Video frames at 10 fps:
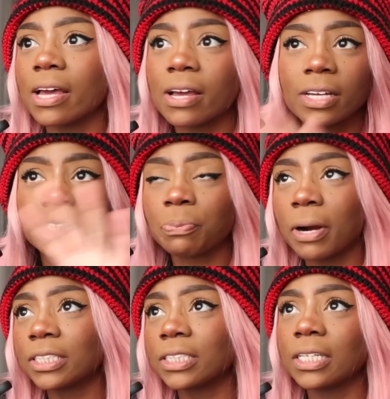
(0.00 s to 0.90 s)

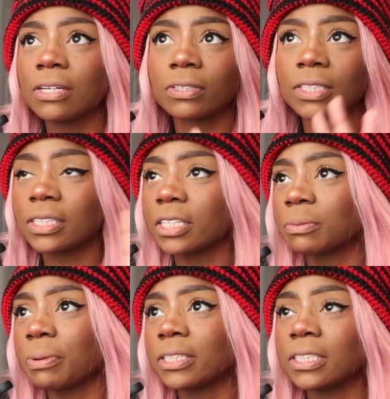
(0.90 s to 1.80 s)
expression, artistic
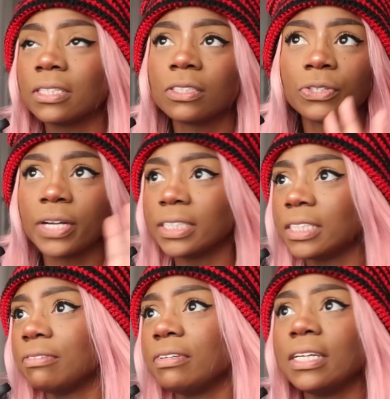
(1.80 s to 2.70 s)
expression,
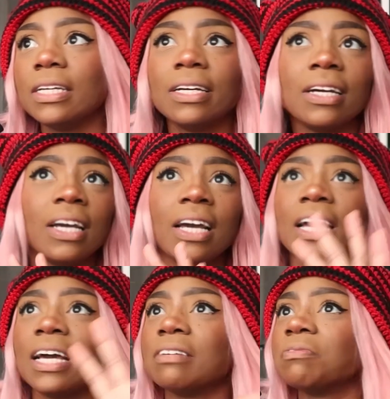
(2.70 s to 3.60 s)
creativity,
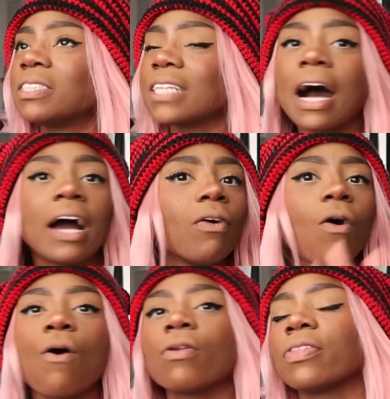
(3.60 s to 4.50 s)
style,
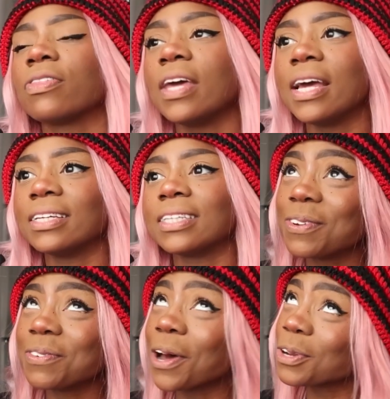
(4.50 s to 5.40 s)
all of the things.
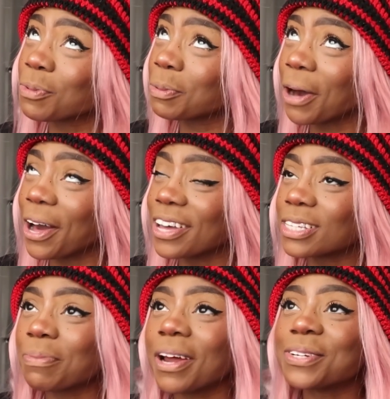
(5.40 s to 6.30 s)
Not to be
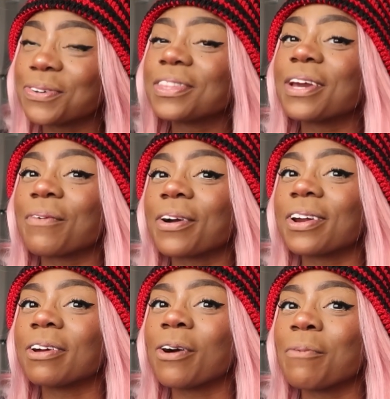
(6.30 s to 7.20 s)
biased, but I do think we're
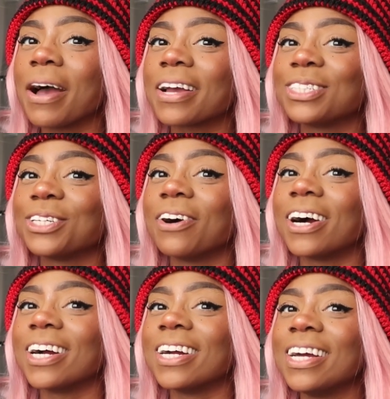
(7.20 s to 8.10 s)
going to go back into
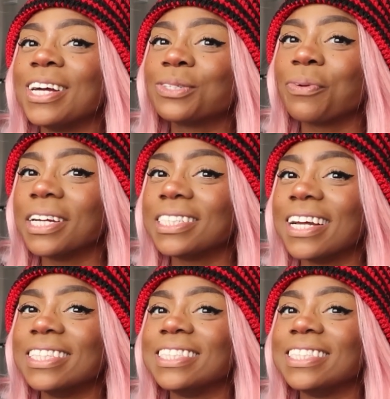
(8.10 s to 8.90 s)
our 2010s